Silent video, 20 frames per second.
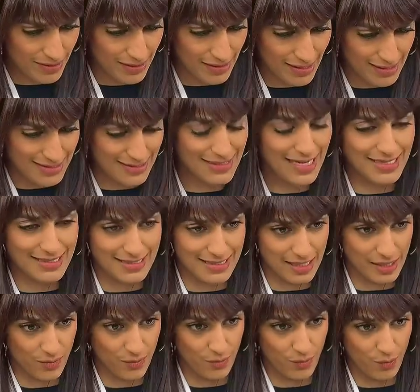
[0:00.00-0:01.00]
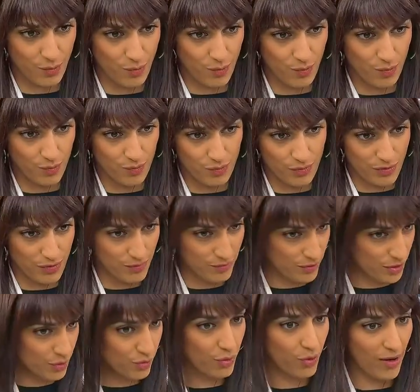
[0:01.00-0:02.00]
assessing
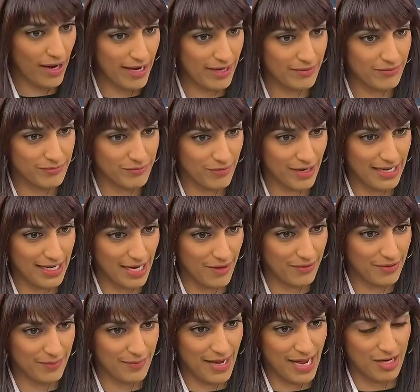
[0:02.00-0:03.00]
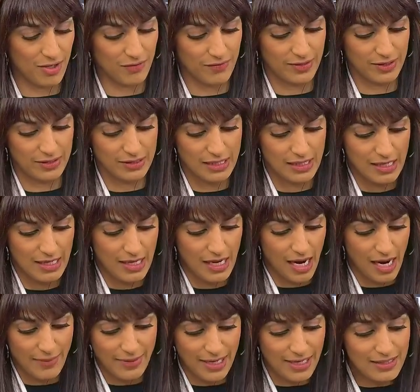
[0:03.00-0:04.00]
Ukraine right now in the battlefield,
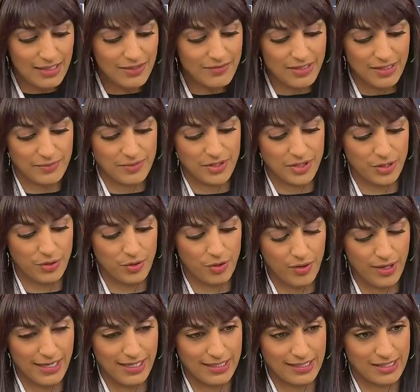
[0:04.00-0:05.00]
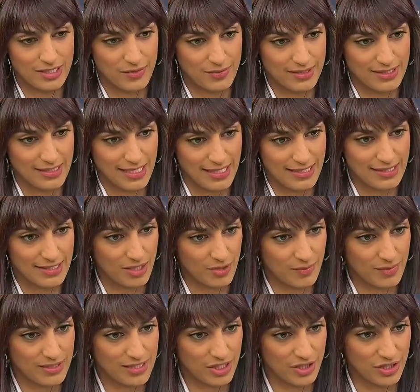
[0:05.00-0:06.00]
I mean, I'd leave it up to the Ukrainians to assess their
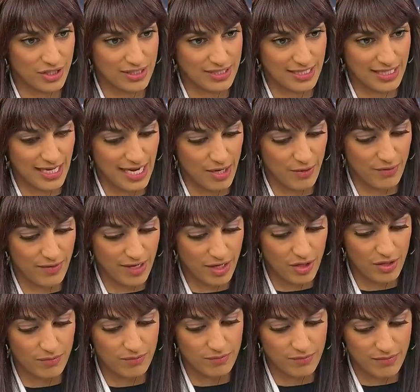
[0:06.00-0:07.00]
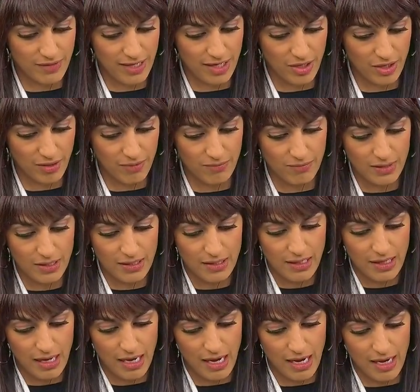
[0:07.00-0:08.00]
positions and how their their
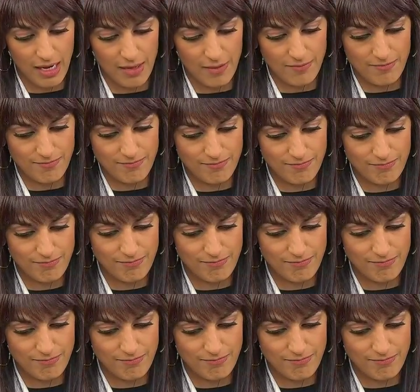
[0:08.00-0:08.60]
um,